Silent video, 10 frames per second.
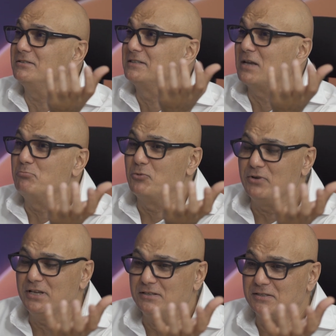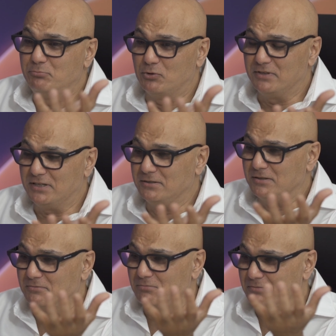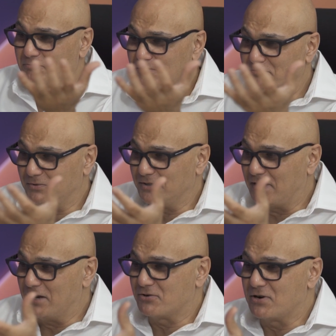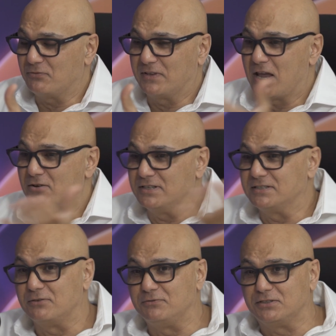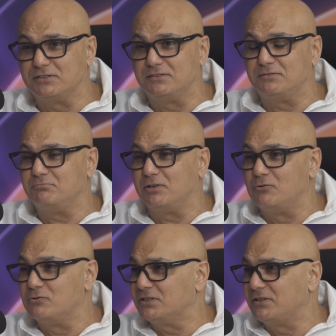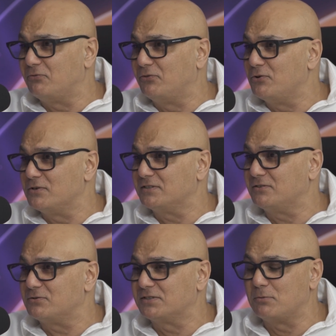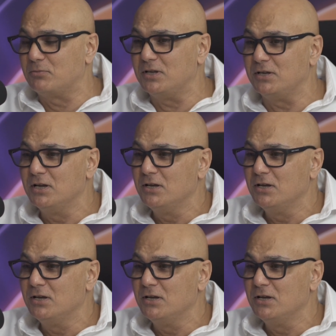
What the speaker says: submarines, building aircraft carriers. They've just launched their first or something.